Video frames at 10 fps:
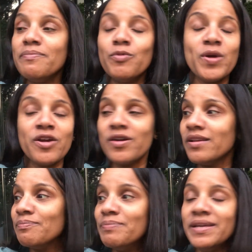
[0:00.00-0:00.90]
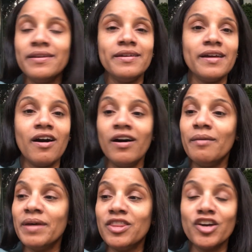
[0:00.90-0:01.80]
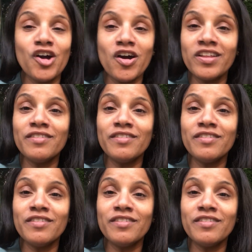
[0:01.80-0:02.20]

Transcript: where it being um, in the garden,